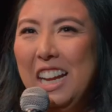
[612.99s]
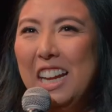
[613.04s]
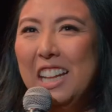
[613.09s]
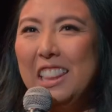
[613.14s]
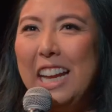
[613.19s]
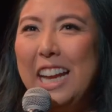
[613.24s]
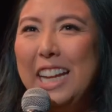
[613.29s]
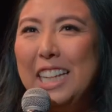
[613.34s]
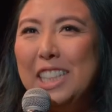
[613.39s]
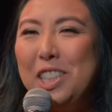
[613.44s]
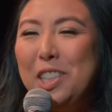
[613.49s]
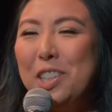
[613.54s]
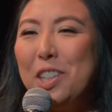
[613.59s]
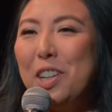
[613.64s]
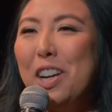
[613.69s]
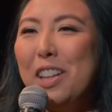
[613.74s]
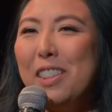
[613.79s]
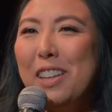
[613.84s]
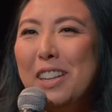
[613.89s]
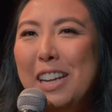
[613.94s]
Ladies, you go
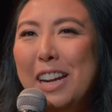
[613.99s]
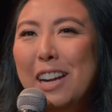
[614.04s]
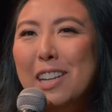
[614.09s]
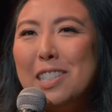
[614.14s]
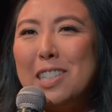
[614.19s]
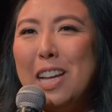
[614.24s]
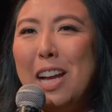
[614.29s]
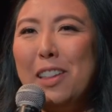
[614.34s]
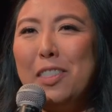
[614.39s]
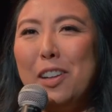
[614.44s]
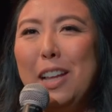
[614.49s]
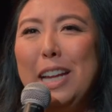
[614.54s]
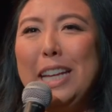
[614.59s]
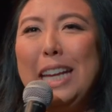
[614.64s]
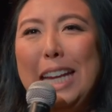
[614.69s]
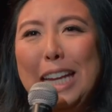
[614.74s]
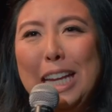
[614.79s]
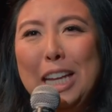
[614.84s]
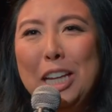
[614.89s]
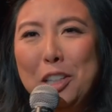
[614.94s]
to the nail salon, they're
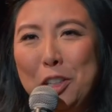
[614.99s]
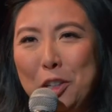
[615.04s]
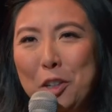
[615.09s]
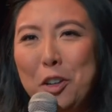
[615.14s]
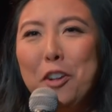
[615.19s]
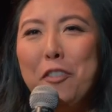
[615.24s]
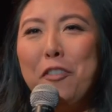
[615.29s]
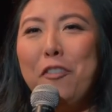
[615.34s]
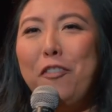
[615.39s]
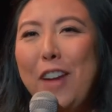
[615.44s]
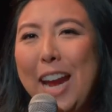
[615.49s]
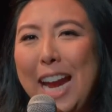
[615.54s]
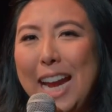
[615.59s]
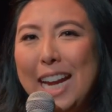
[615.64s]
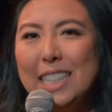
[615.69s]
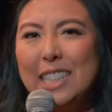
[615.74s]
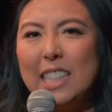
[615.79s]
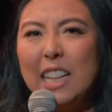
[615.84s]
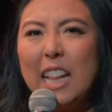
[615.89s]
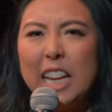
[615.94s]
like in your
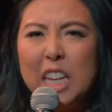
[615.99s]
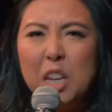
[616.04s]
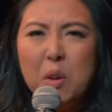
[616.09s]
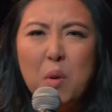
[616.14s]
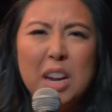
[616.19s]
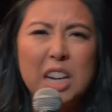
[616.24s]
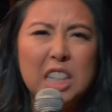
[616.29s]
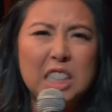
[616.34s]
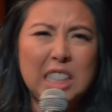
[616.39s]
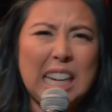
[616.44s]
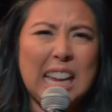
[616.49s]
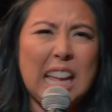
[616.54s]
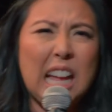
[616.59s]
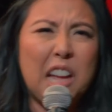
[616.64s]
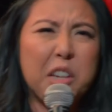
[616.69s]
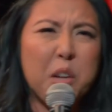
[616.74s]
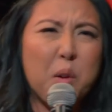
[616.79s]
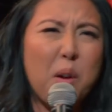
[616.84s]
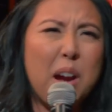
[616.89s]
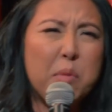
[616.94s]
face. They're like, you want a
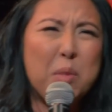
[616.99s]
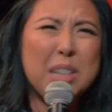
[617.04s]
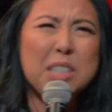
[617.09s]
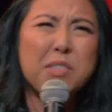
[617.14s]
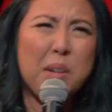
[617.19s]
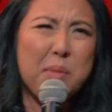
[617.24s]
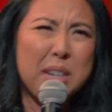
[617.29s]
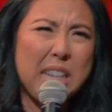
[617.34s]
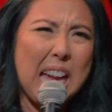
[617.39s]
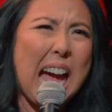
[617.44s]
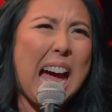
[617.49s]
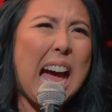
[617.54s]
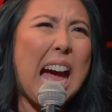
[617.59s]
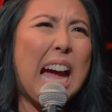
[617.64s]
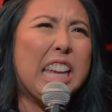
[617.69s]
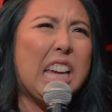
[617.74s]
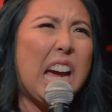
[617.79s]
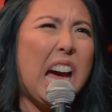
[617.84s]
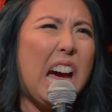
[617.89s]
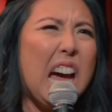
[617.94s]
gel? You want, what's wrong with your
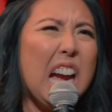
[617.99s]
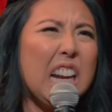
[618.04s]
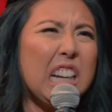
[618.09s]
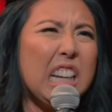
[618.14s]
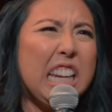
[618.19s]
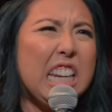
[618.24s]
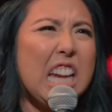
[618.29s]
eye? You're